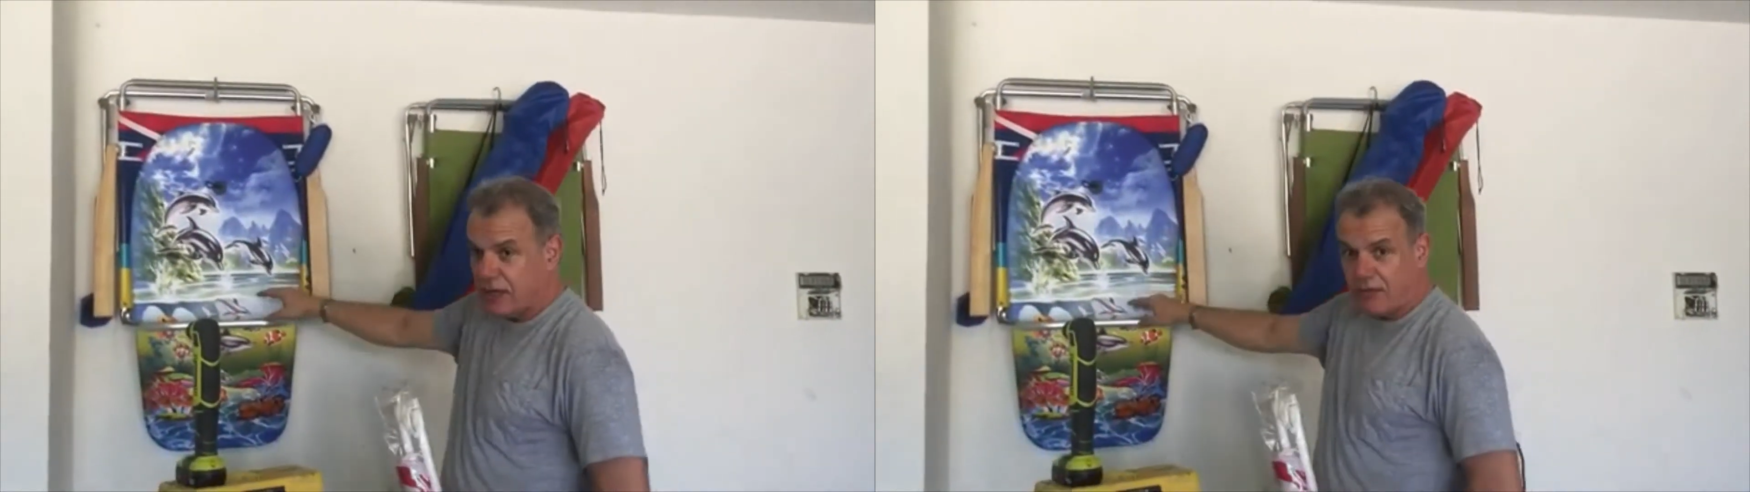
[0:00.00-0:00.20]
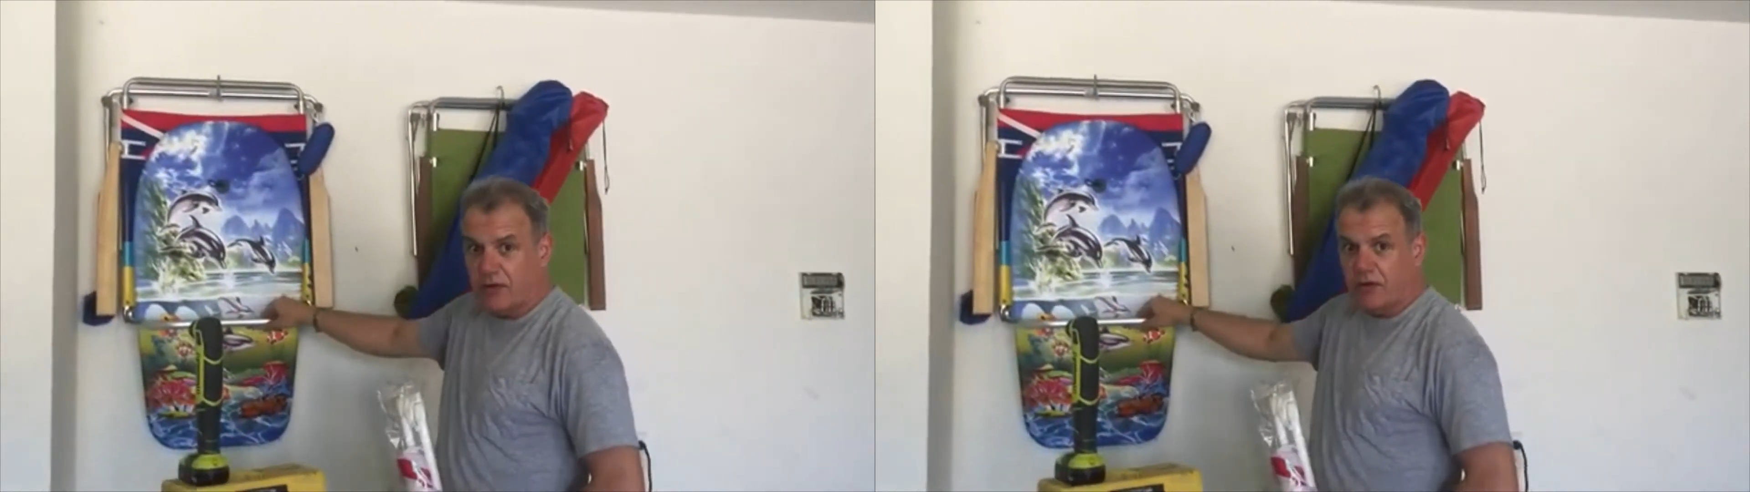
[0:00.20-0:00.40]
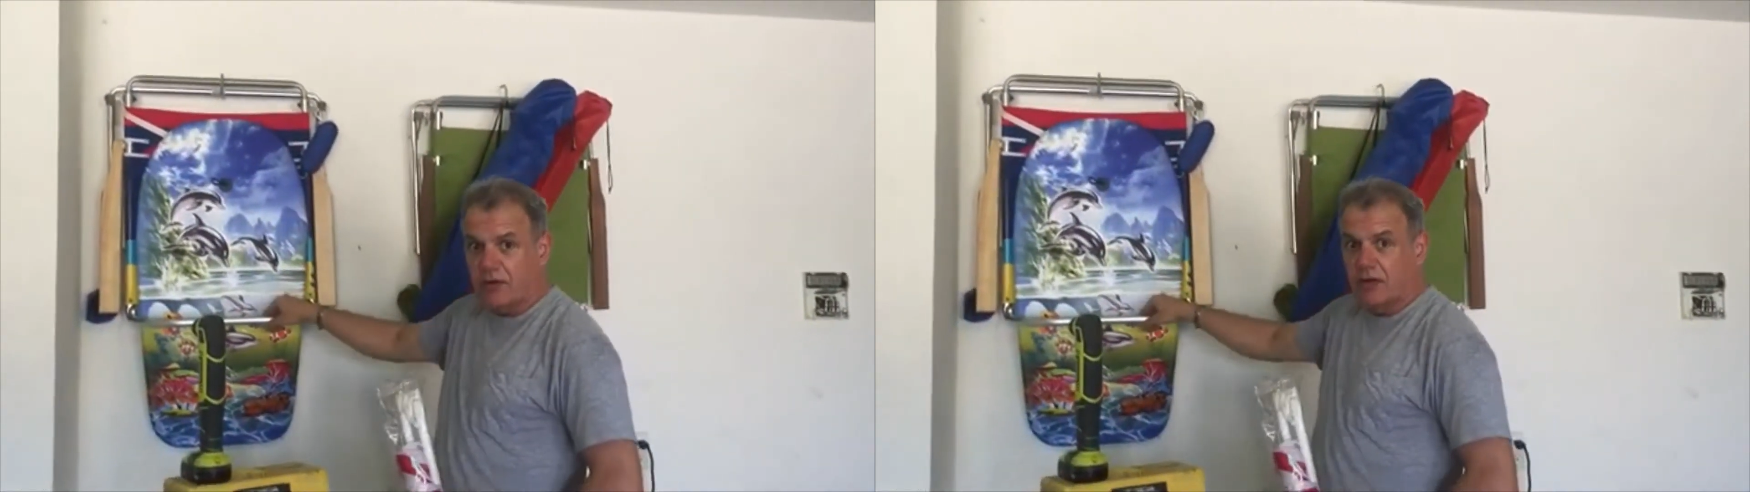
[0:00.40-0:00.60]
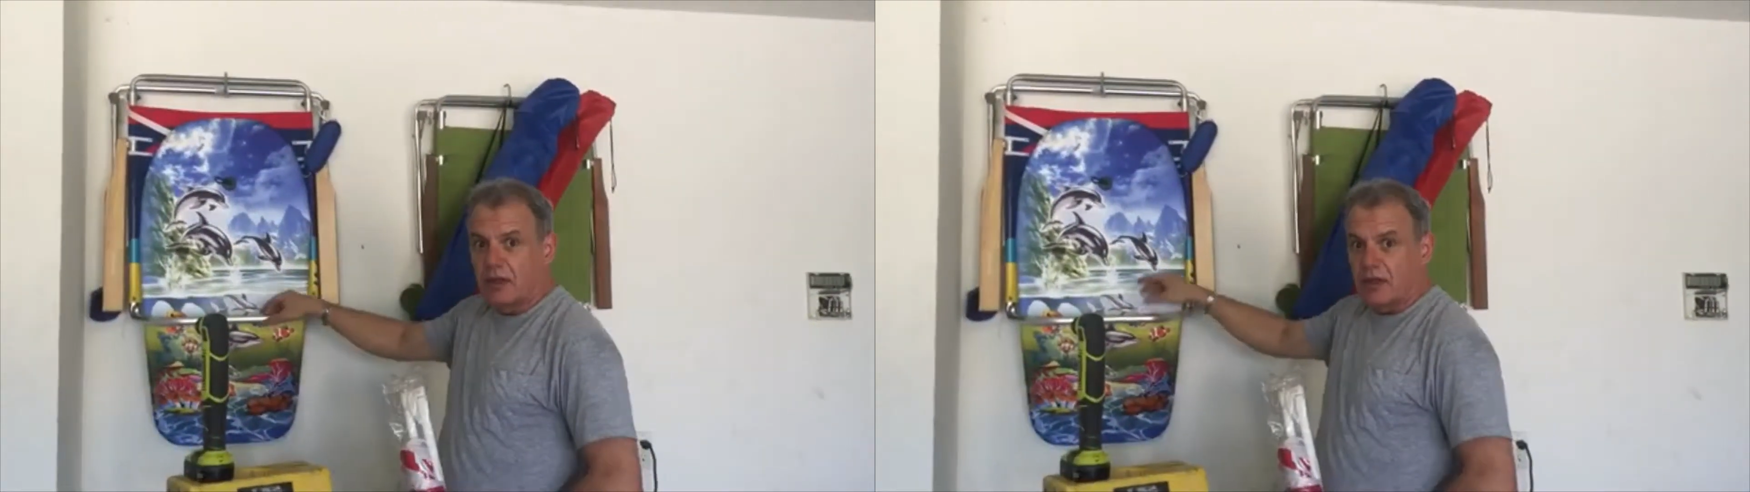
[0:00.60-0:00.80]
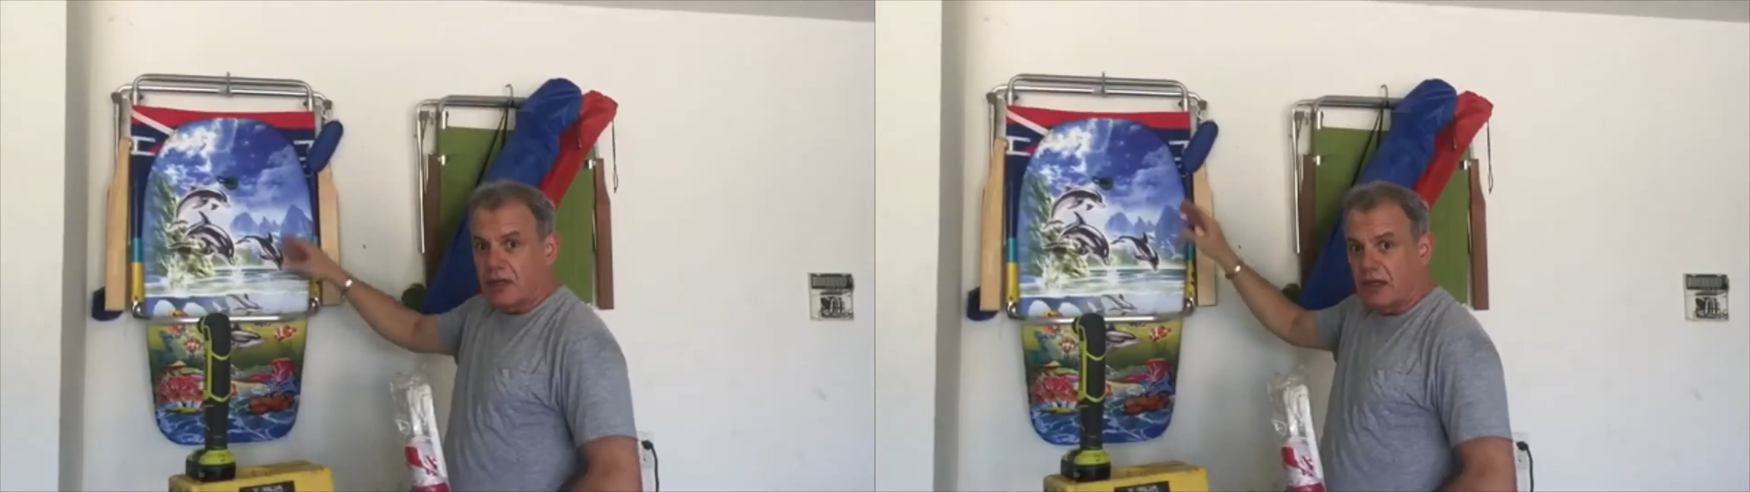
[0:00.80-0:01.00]
heavier
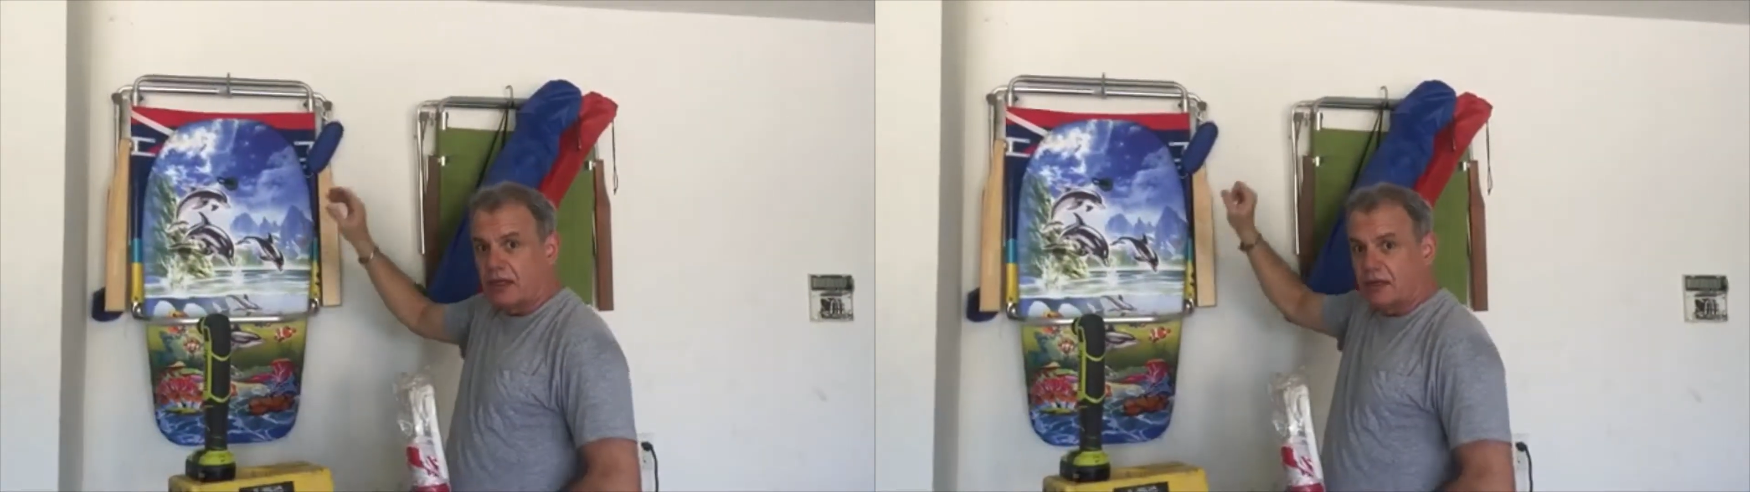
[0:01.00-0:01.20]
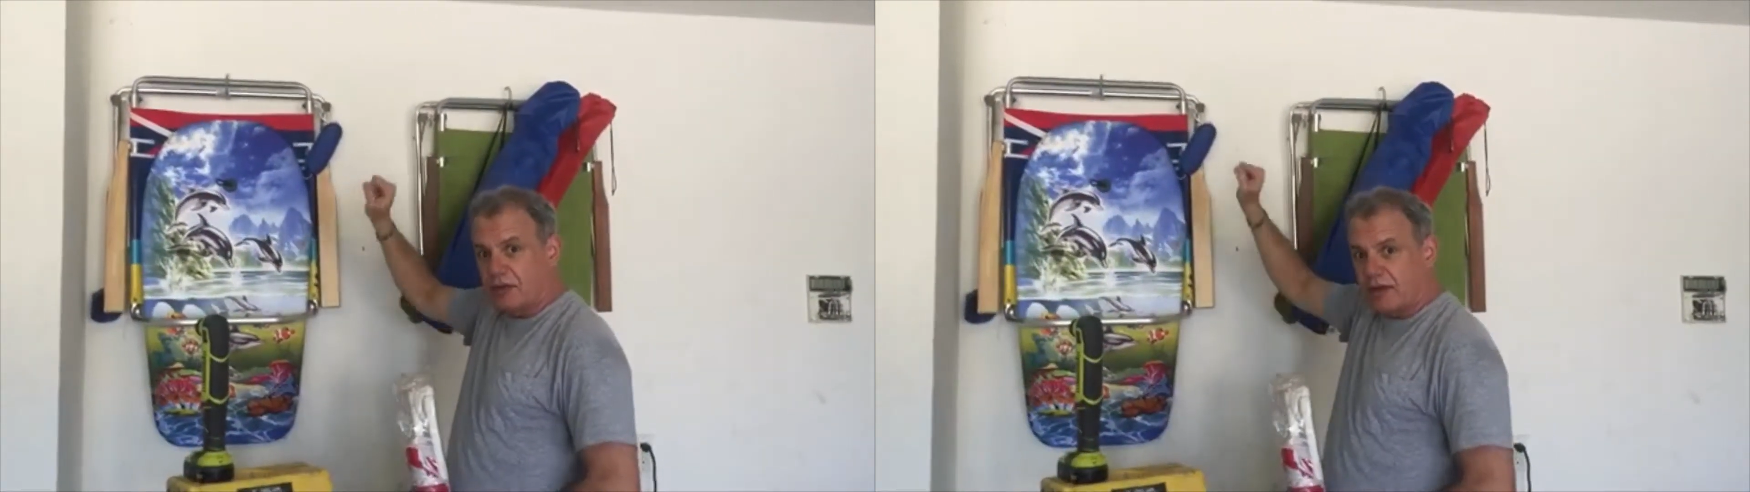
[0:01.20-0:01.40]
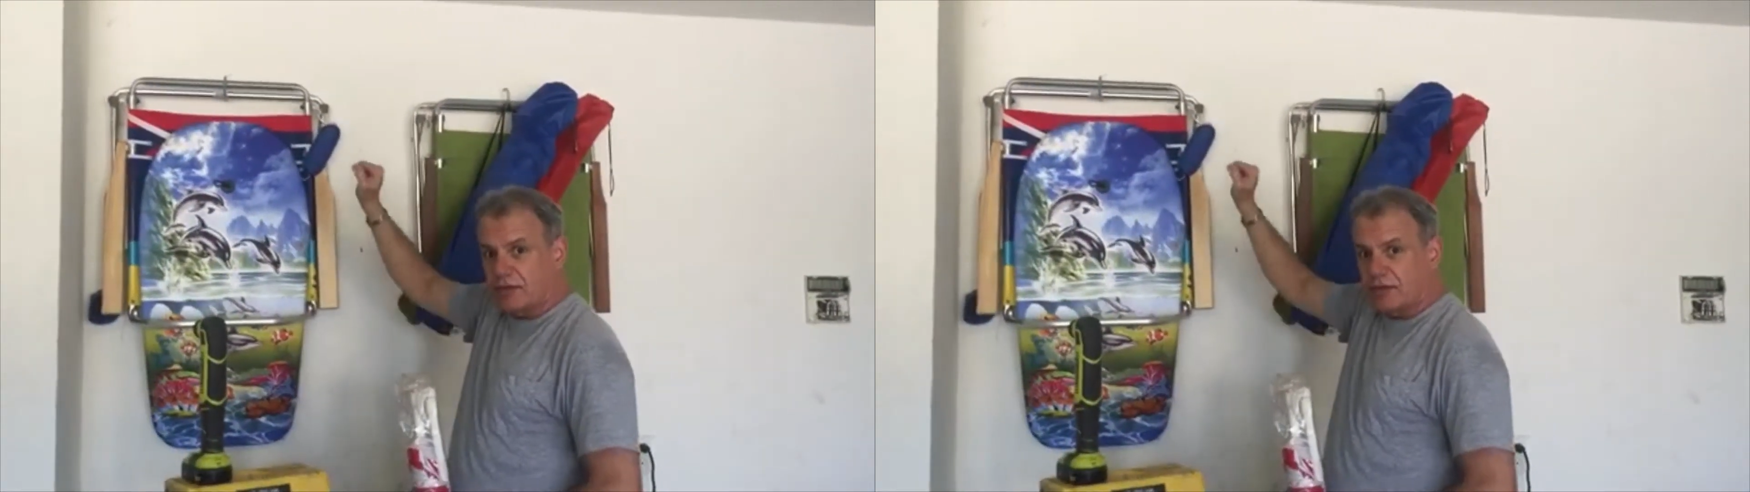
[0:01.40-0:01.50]
and I needed to